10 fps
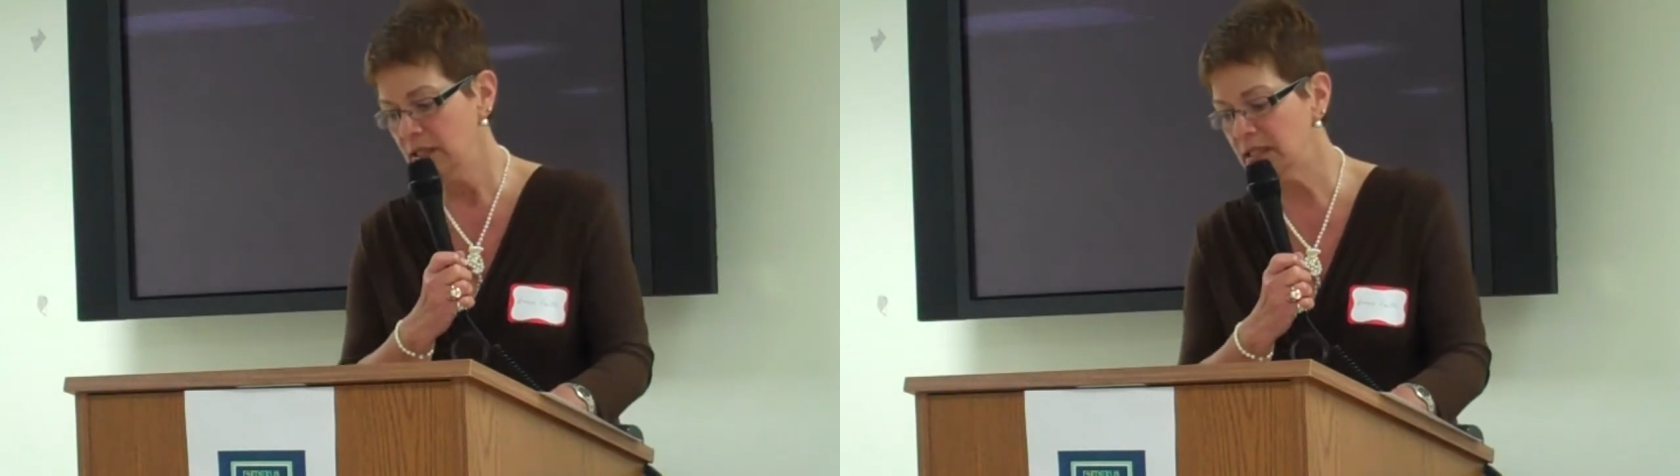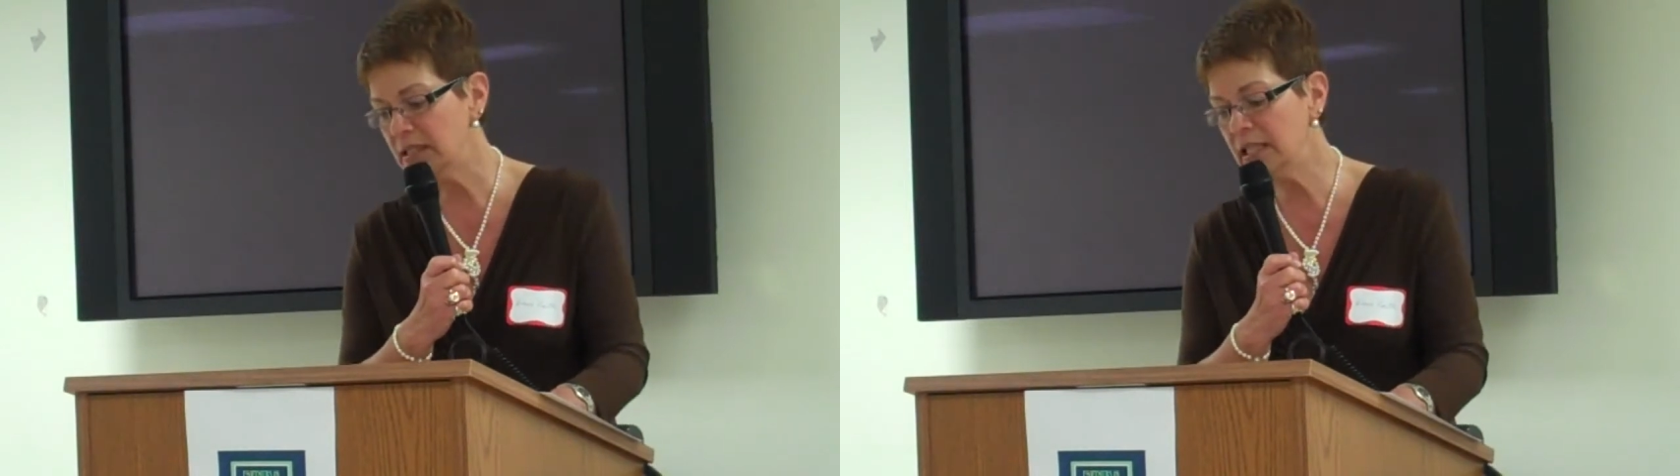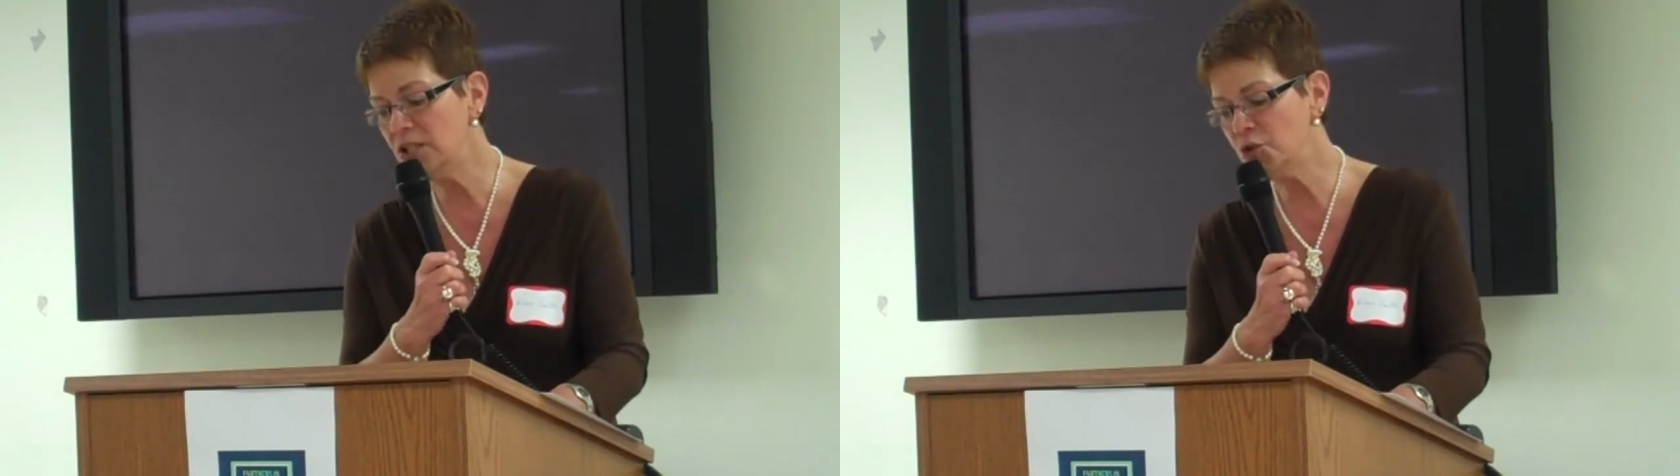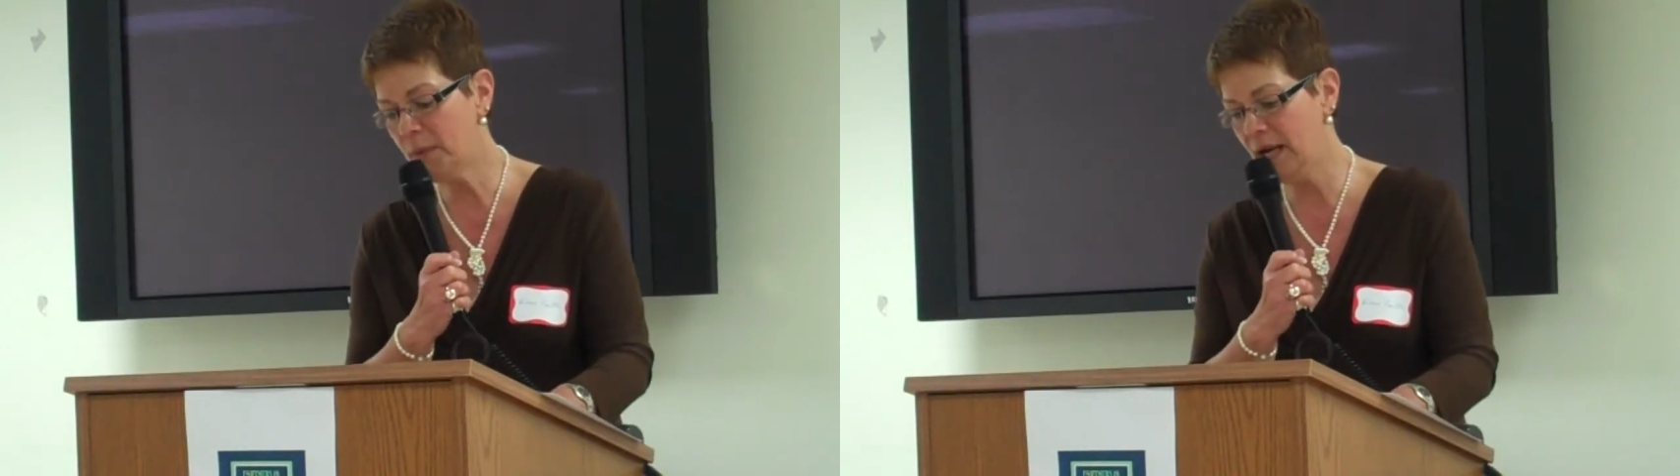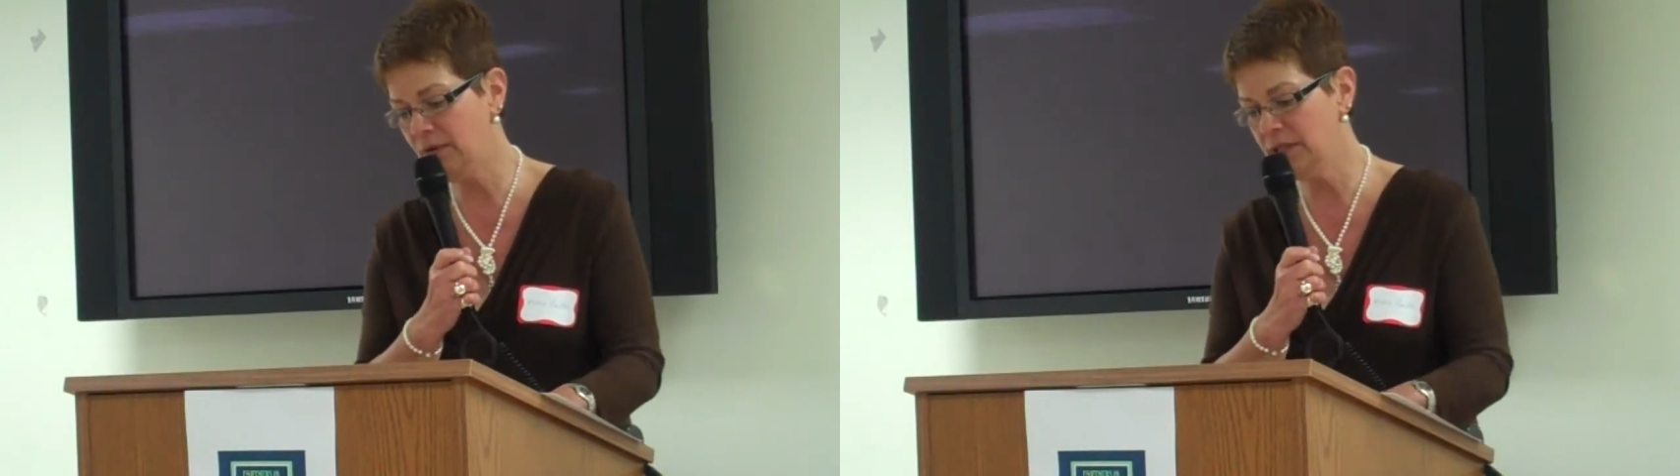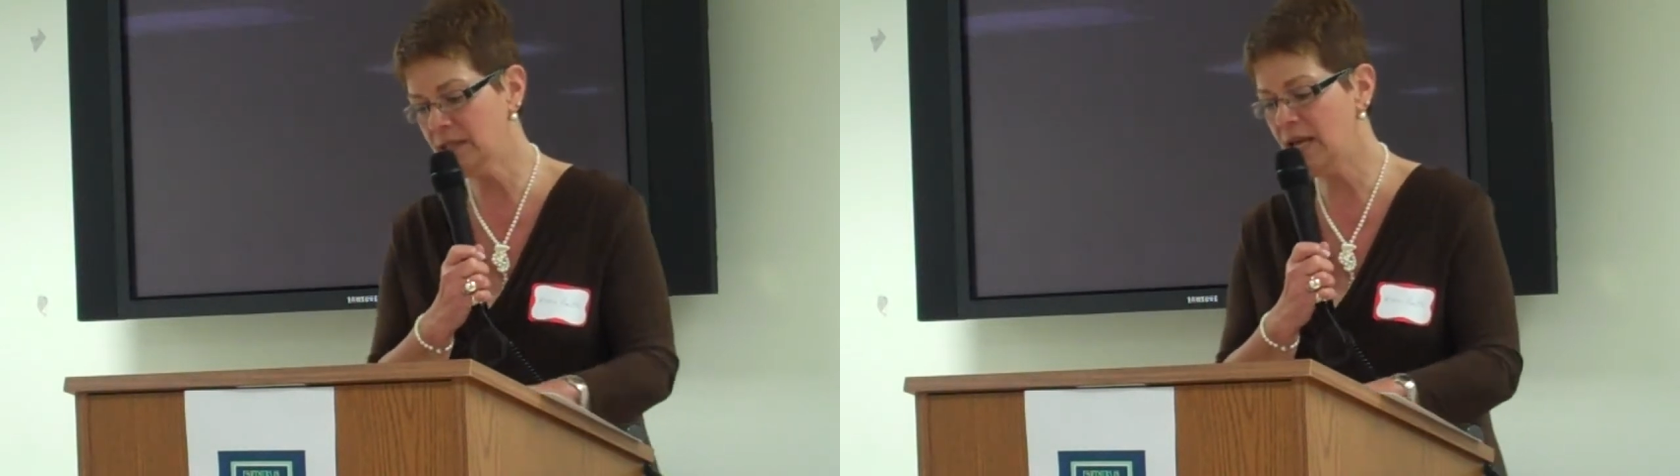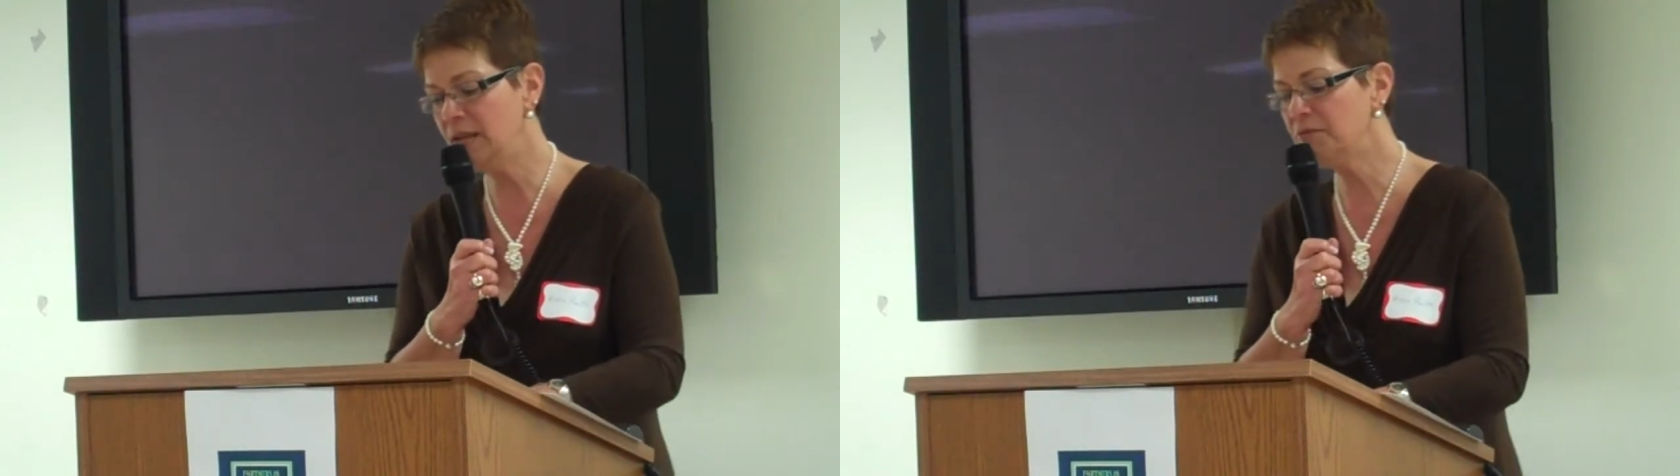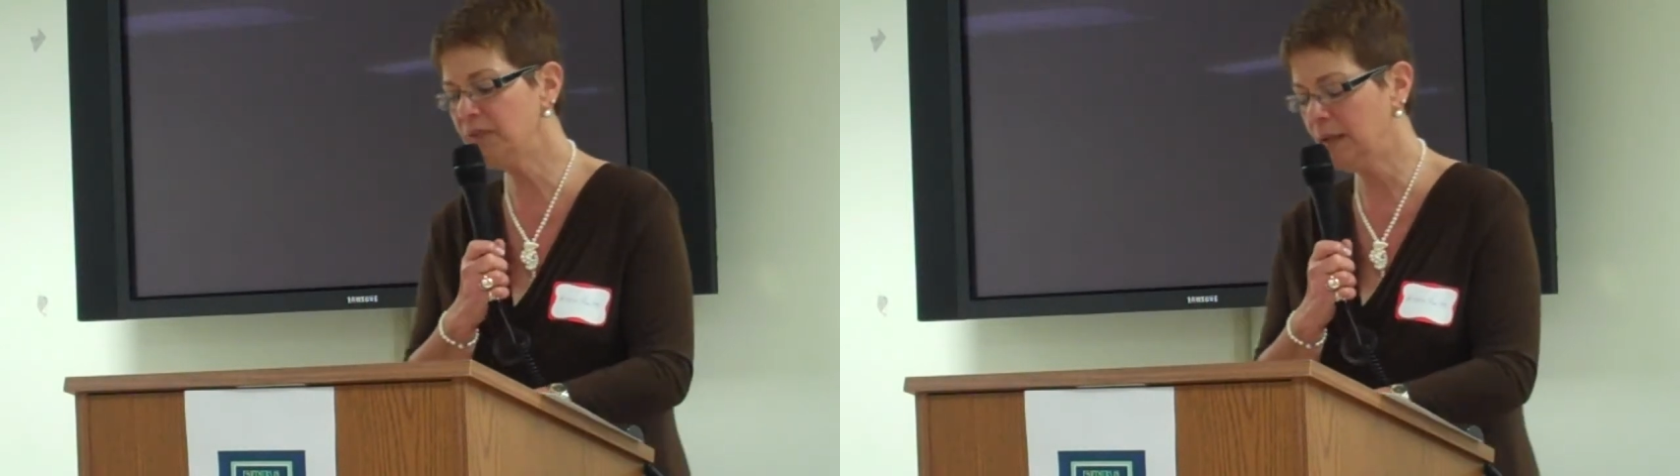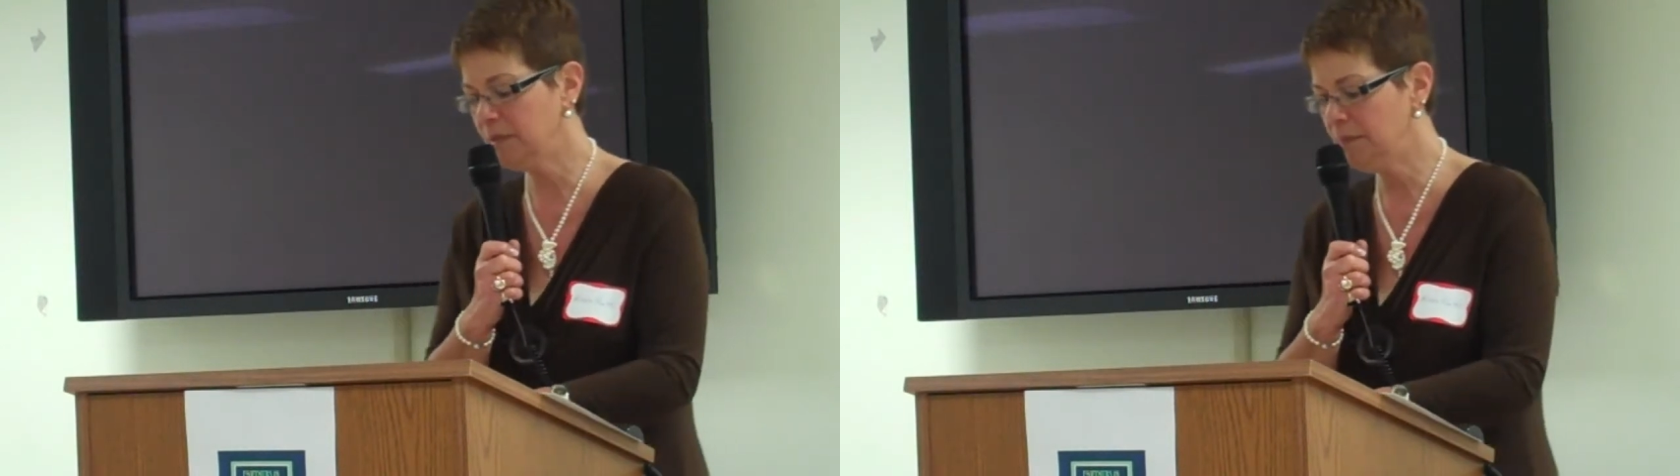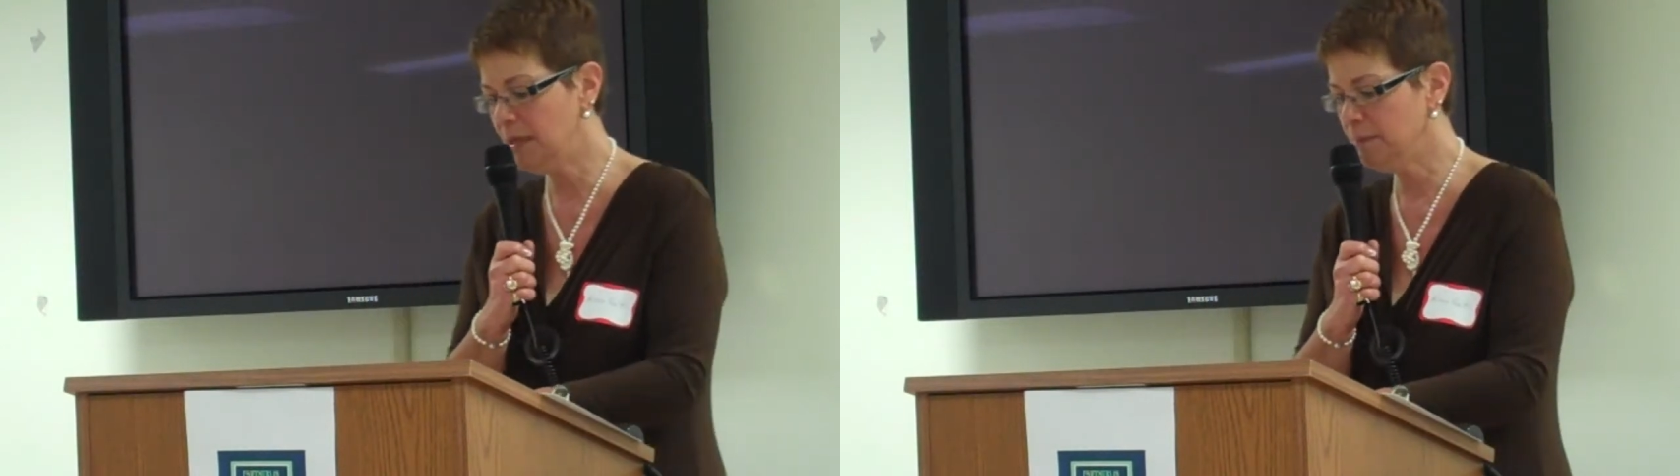to teach parents and
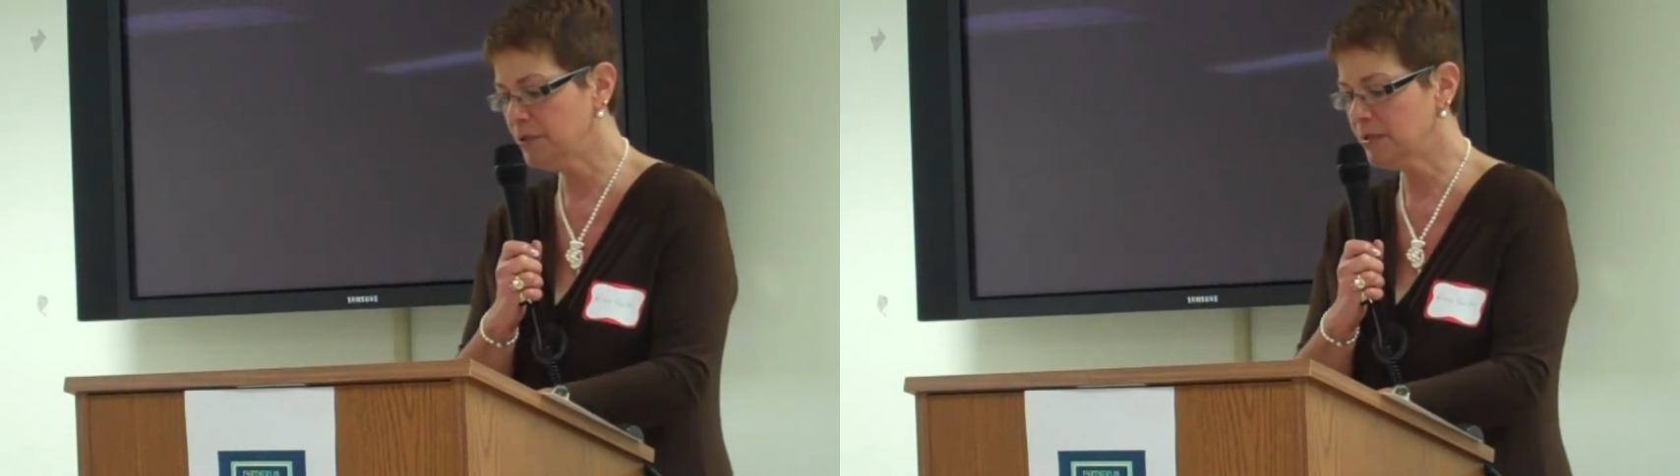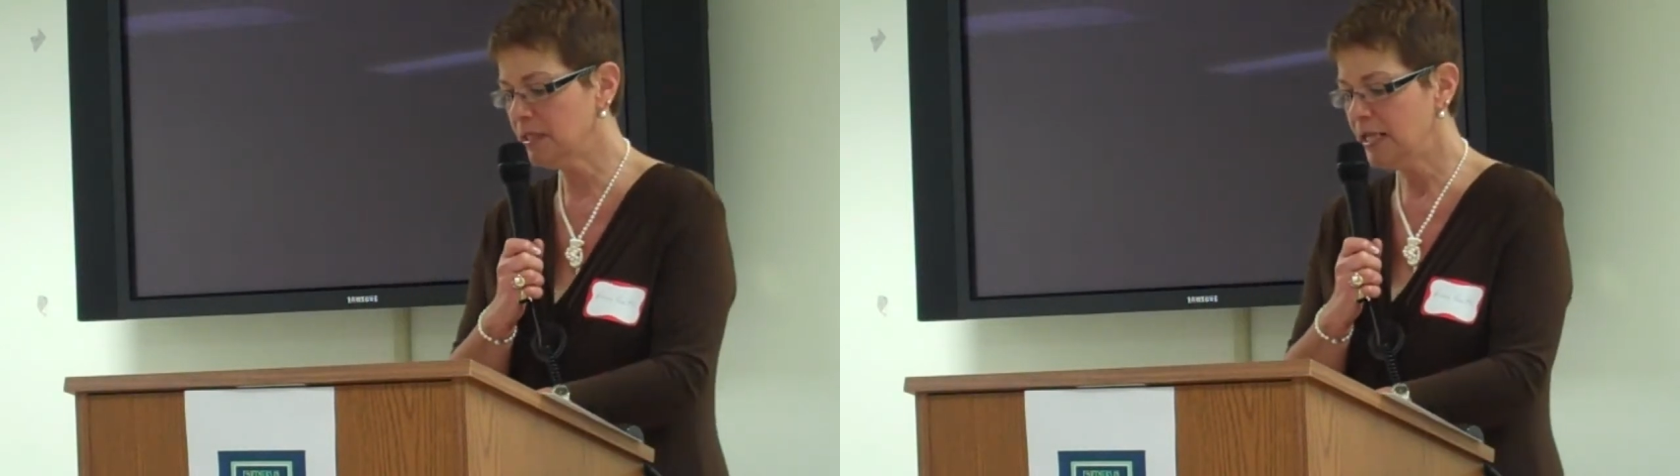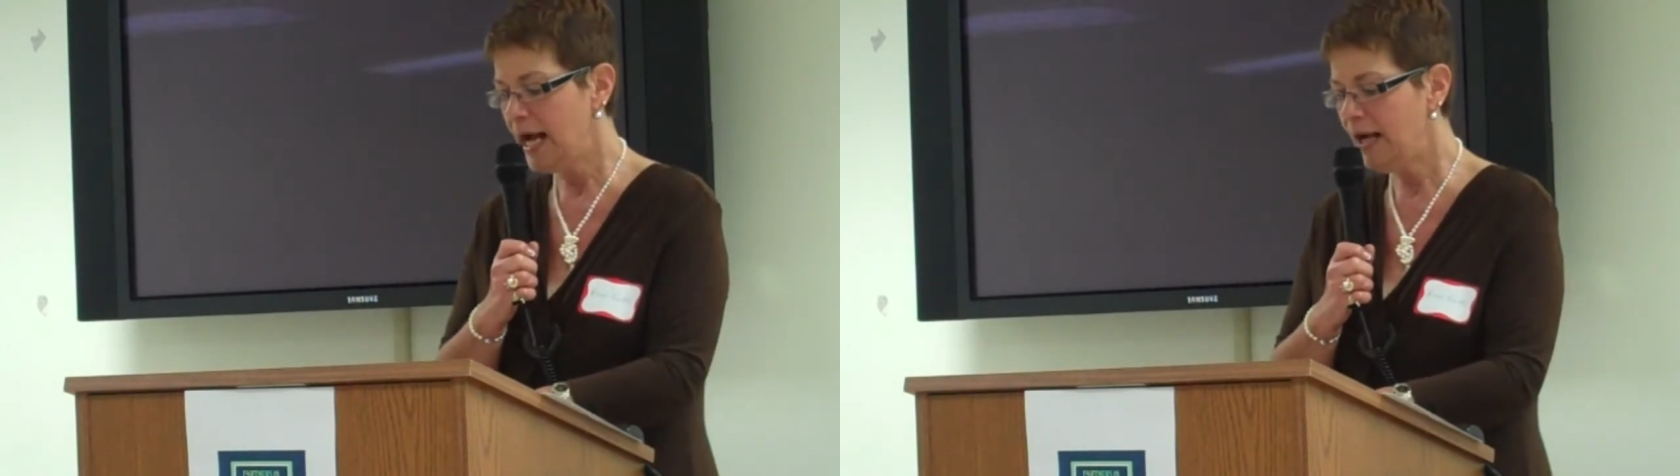family members